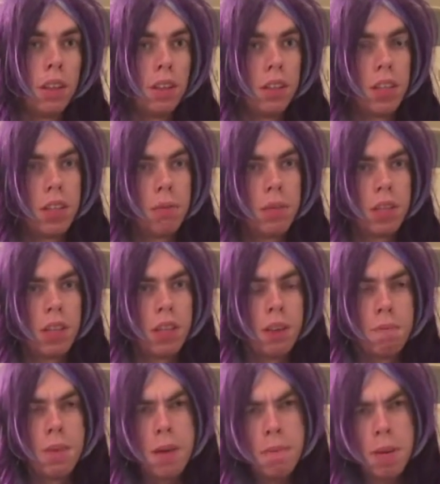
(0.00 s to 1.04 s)
It seems that
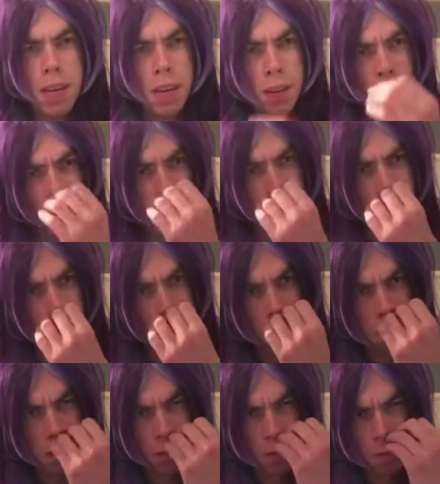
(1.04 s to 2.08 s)
he maybe can
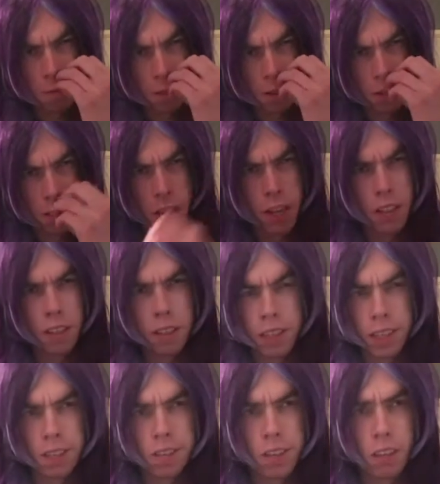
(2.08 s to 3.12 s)
escape it. Dullahan
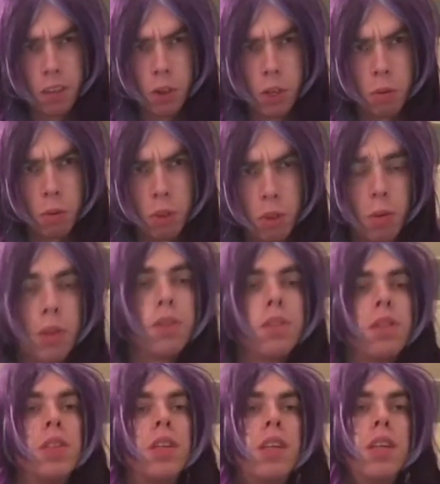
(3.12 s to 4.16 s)
can't always what he wants.